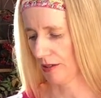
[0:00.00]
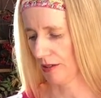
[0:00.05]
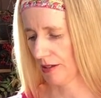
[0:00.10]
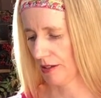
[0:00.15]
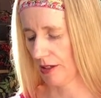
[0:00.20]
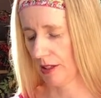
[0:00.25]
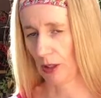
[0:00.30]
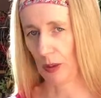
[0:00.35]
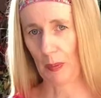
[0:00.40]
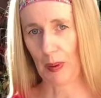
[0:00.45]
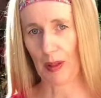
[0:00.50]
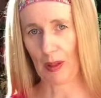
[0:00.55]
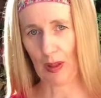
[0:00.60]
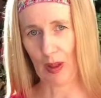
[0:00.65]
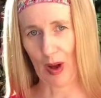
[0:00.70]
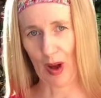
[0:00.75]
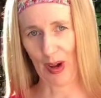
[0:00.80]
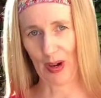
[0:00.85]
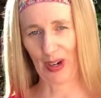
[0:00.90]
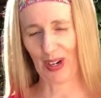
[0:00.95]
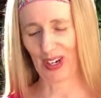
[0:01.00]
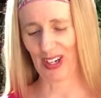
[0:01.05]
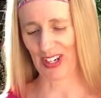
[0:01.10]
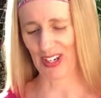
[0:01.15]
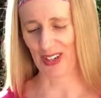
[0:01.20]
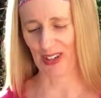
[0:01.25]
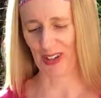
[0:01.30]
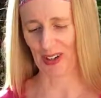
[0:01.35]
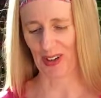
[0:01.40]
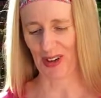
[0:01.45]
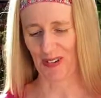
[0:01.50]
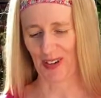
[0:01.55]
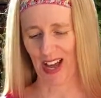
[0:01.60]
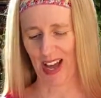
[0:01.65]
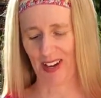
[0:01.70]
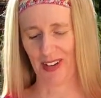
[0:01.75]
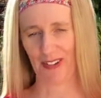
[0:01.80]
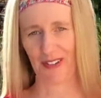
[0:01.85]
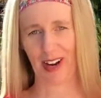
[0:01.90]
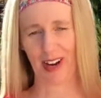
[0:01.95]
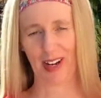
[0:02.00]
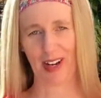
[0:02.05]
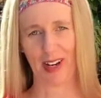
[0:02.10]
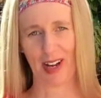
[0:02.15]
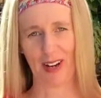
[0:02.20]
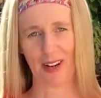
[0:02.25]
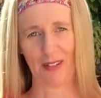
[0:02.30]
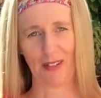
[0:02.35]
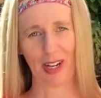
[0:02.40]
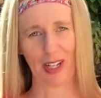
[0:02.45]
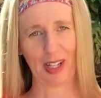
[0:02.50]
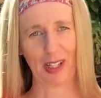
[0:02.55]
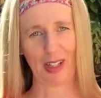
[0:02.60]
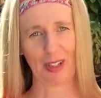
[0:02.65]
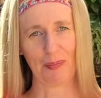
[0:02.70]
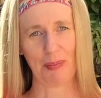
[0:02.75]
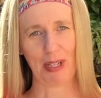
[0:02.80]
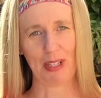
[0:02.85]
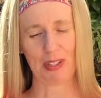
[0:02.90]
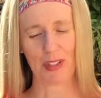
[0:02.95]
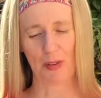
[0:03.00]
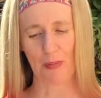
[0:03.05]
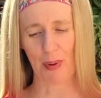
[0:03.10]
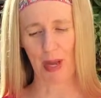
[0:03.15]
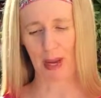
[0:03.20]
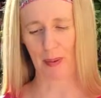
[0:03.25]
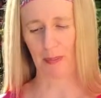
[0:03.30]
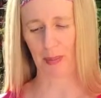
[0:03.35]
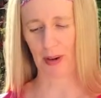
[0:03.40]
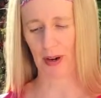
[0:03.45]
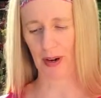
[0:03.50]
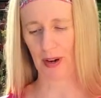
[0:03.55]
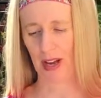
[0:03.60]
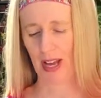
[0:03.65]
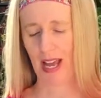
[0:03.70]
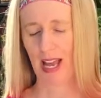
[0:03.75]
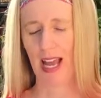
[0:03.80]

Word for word: is a little bit longer, you can go ahead and write it on a regular piece of paper.